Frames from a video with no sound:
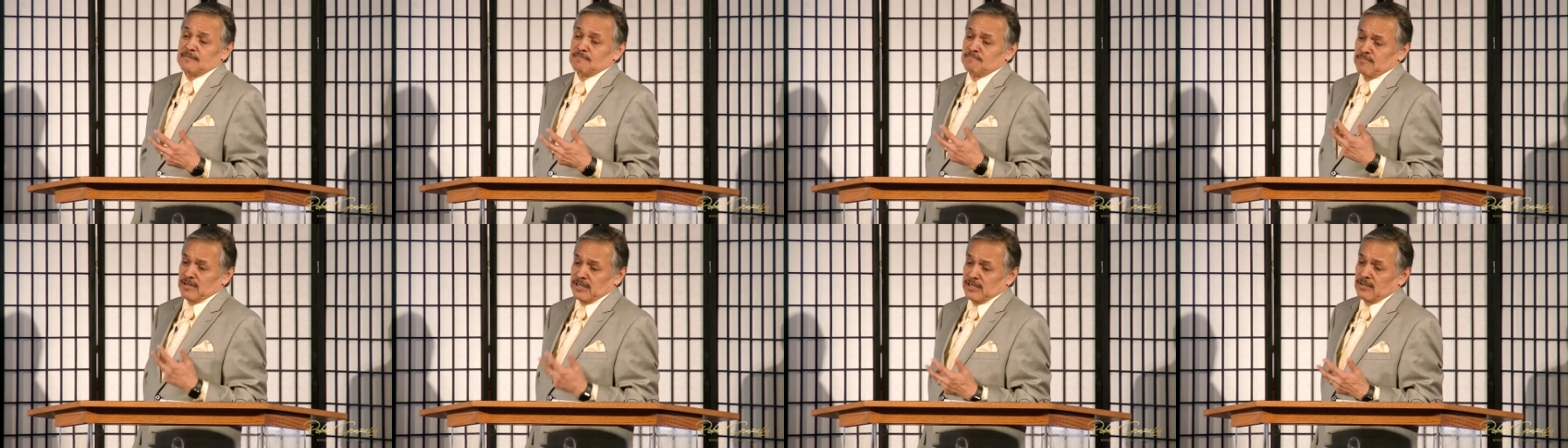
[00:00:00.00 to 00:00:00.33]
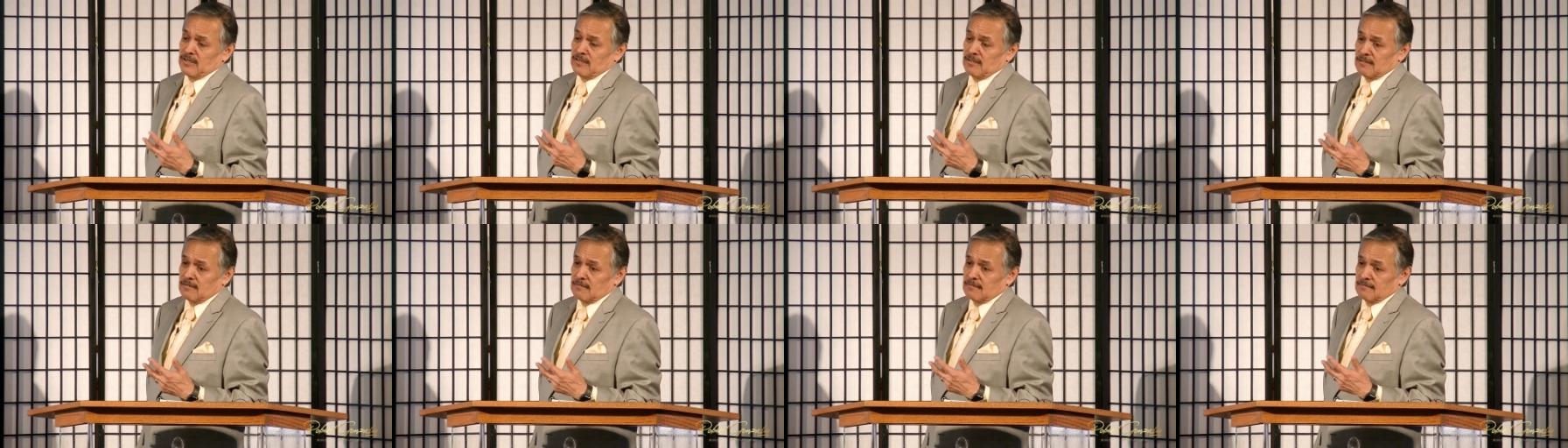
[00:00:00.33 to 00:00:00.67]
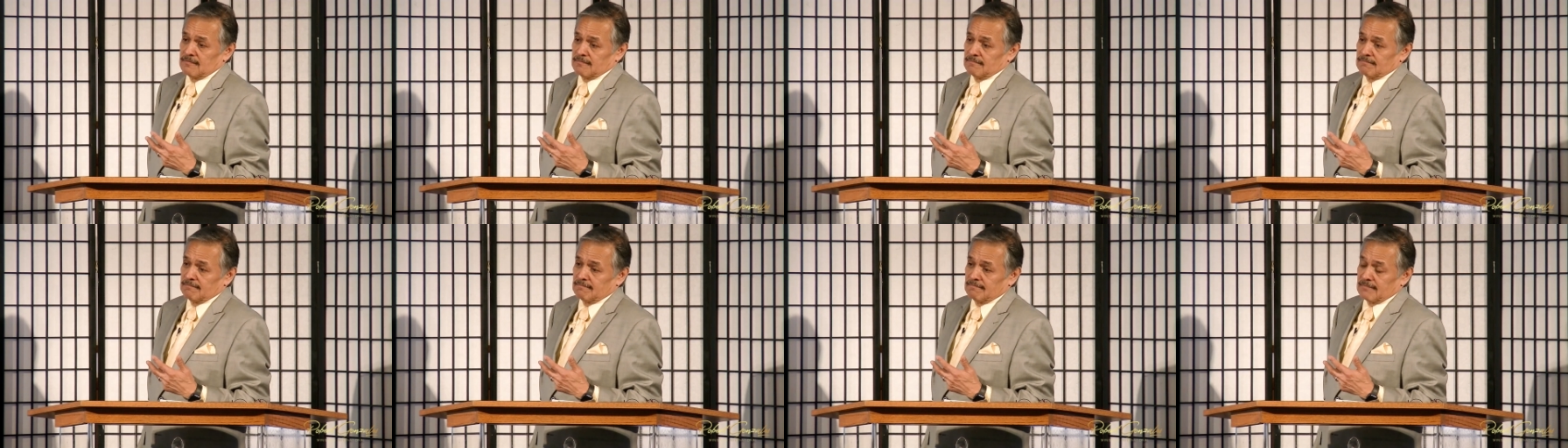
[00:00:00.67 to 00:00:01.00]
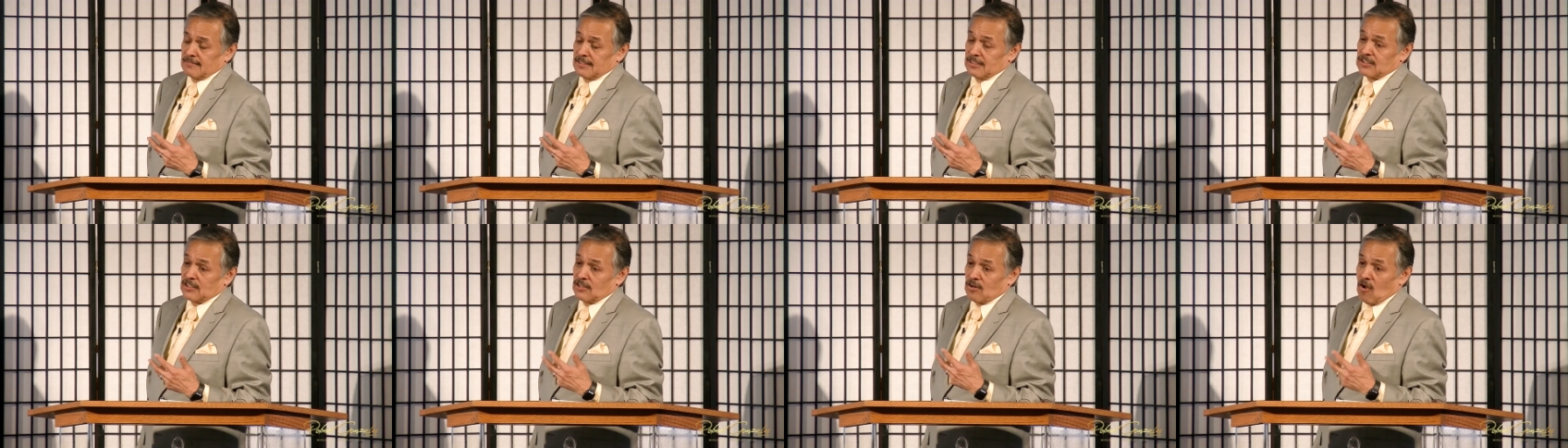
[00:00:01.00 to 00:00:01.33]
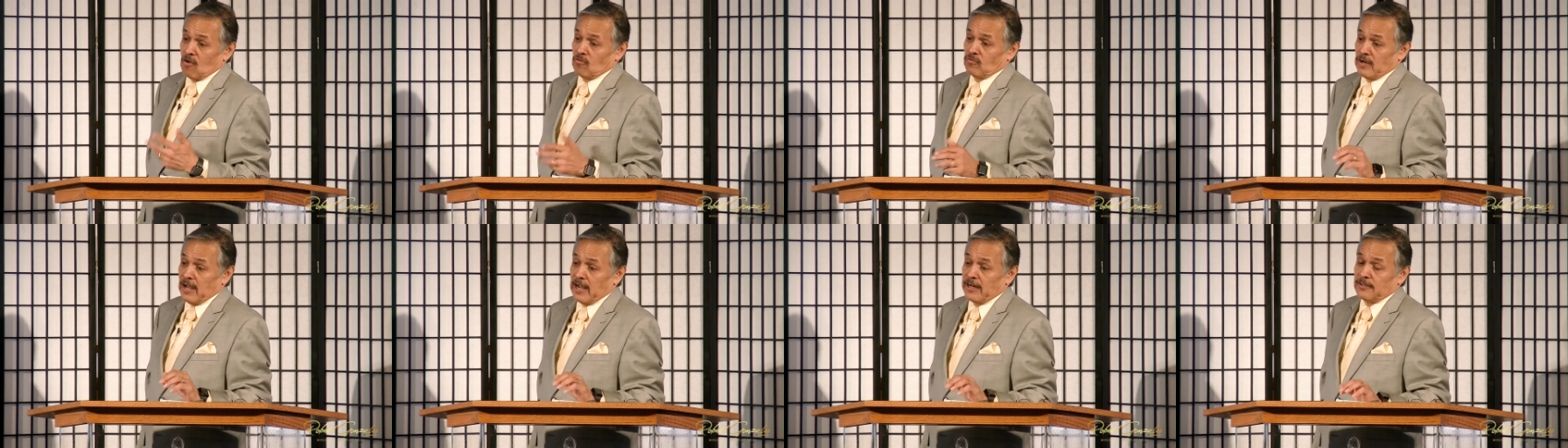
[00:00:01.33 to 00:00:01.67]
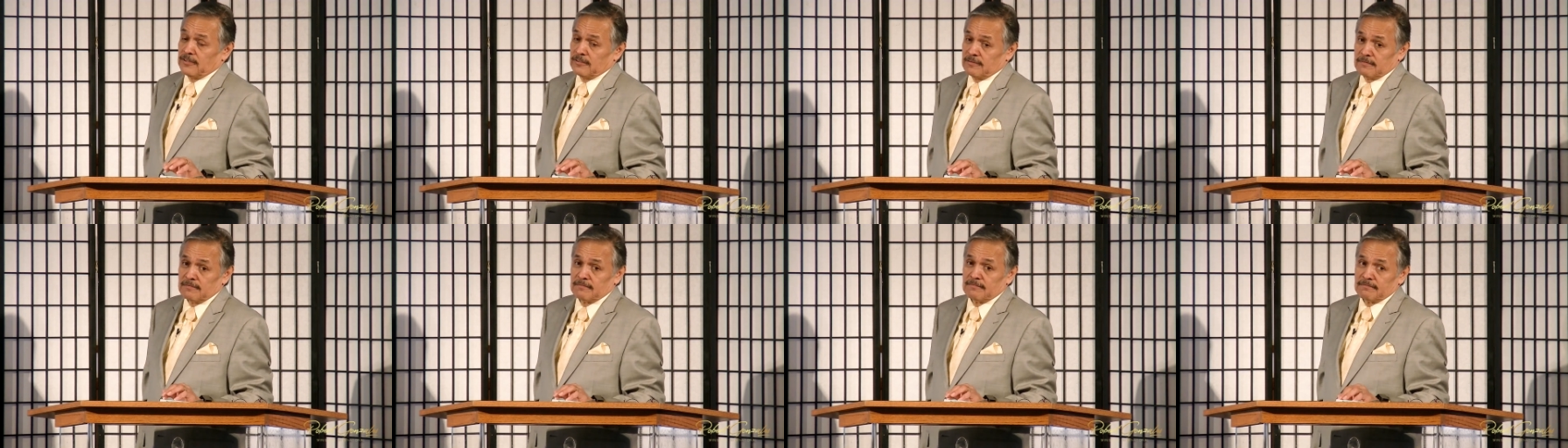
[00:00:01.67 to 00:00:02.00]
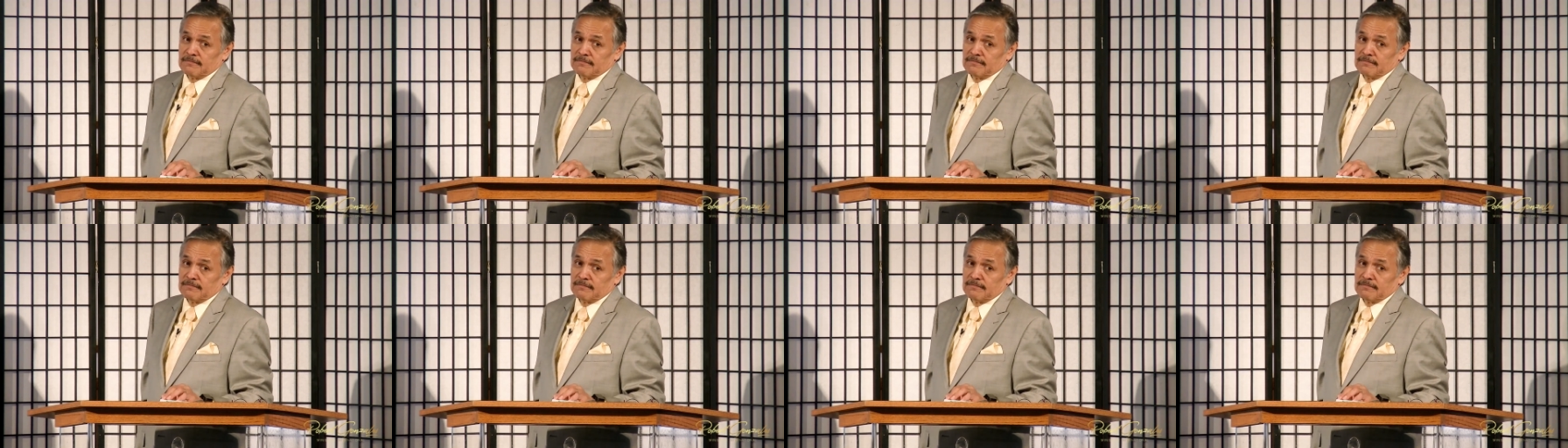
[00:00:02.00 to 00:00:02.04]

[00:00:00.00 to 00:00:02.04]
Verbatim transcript: and beer. It's an all-nighter.